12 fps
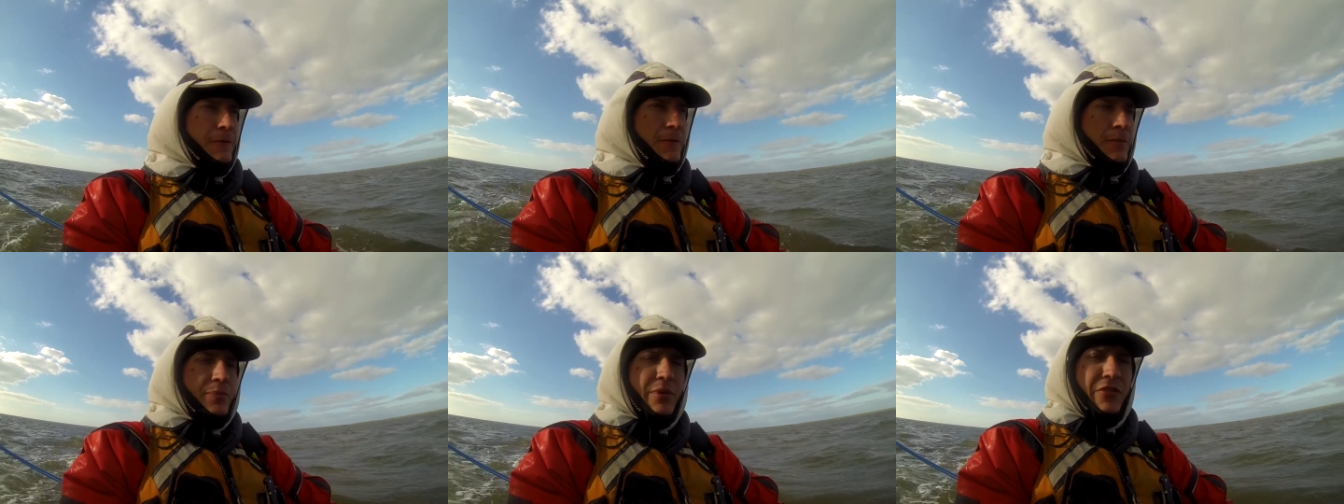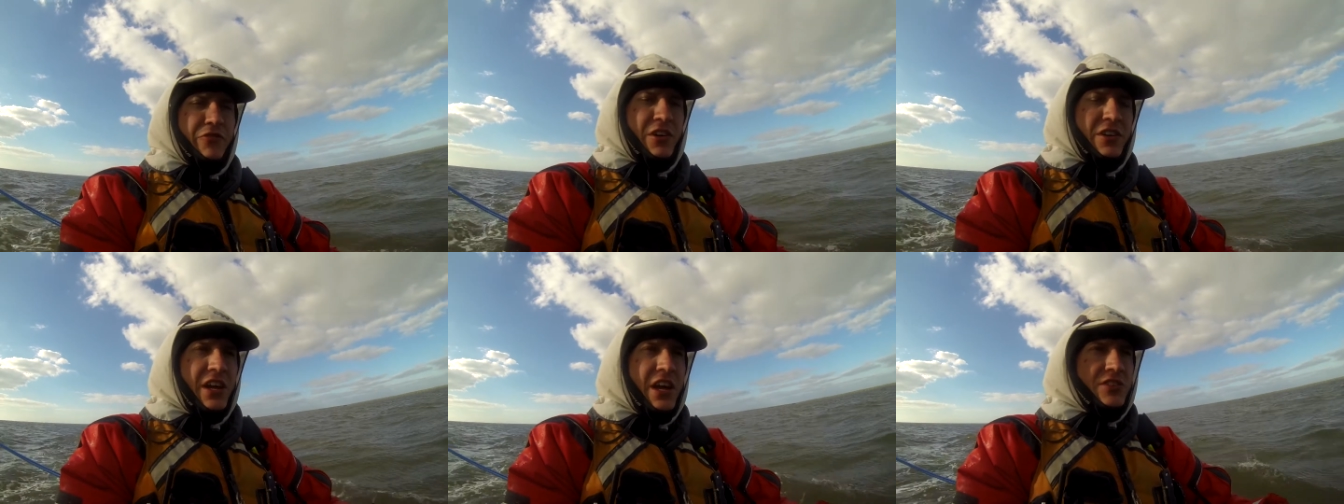it's been a
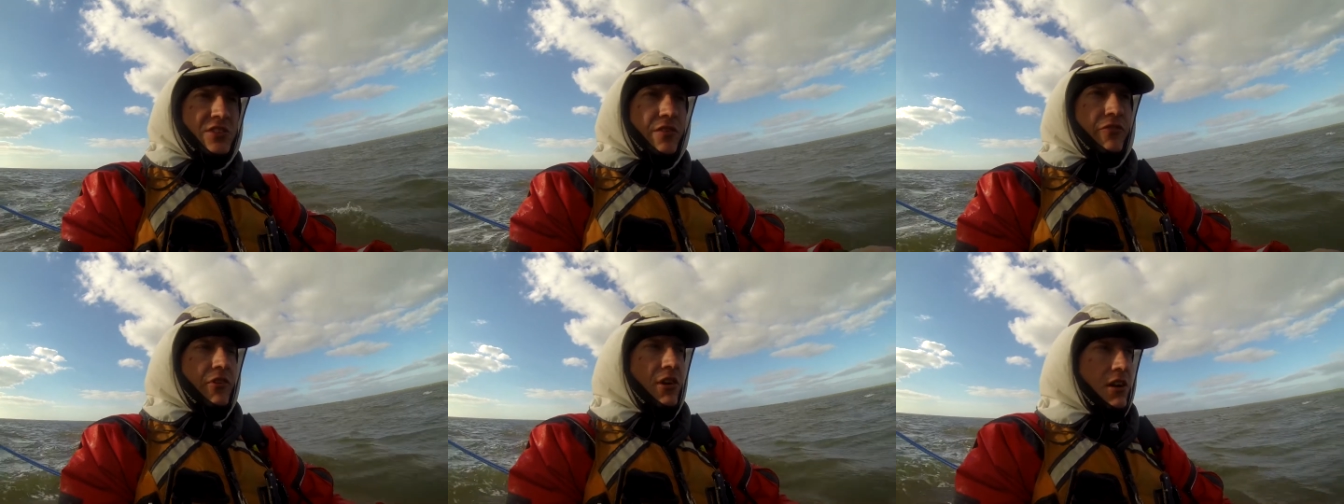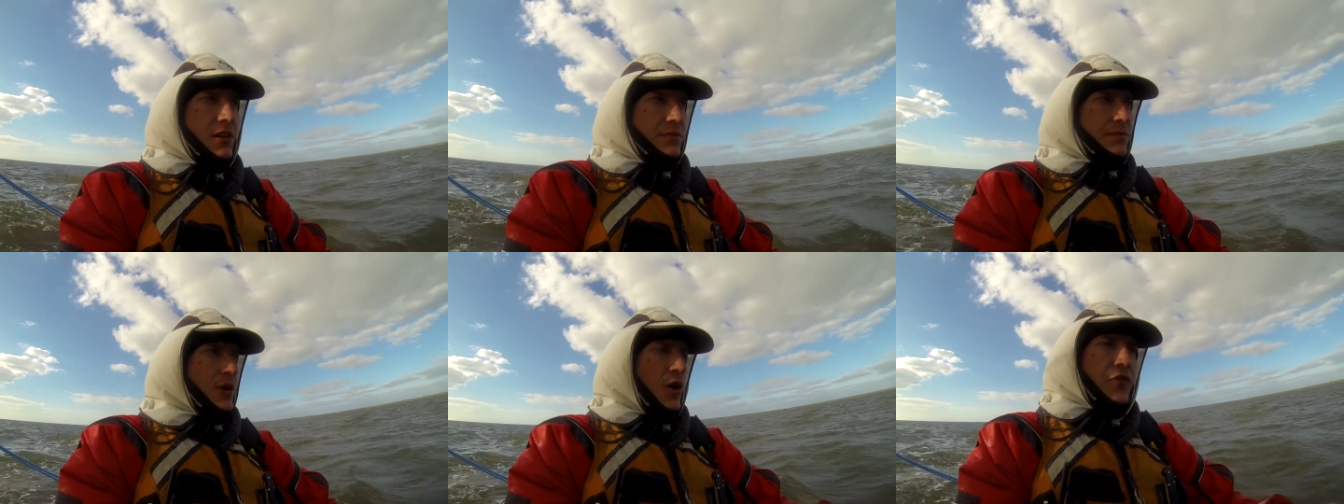fun day so far.
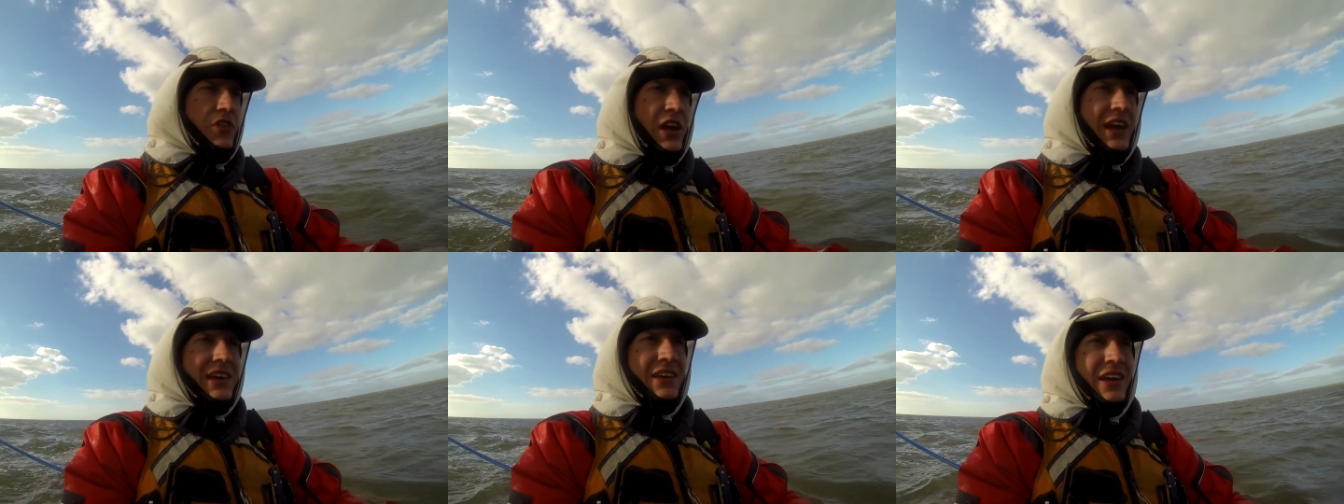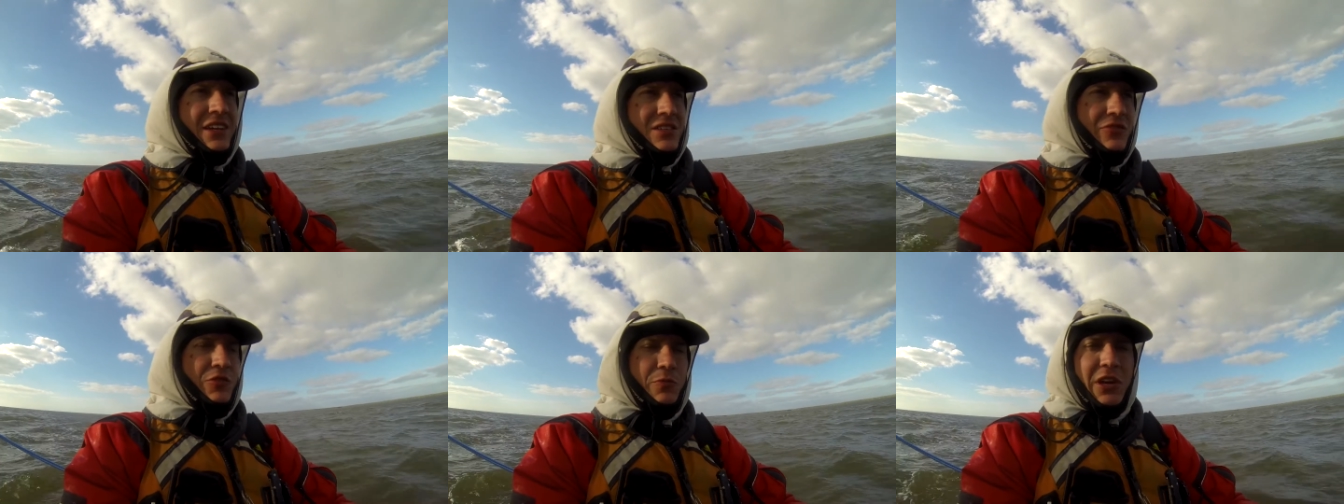Hopefully I can get to
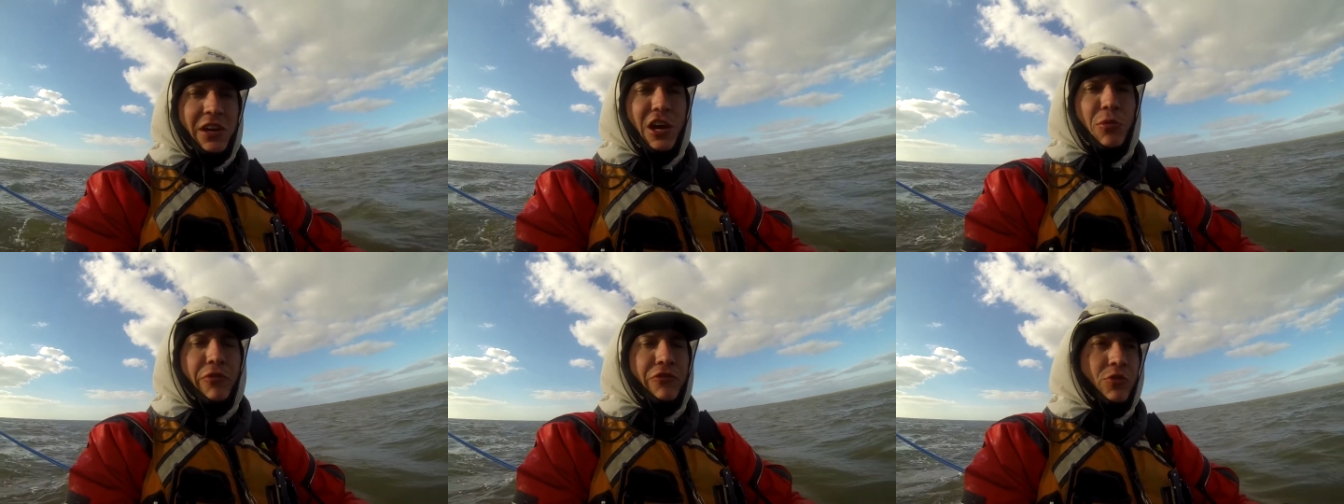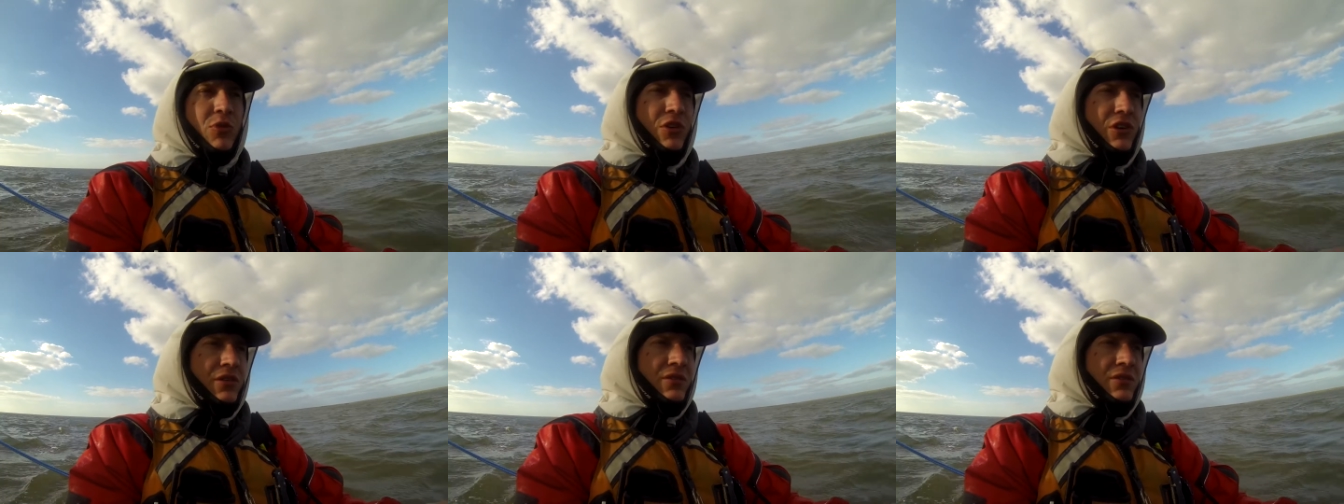Flamingo before,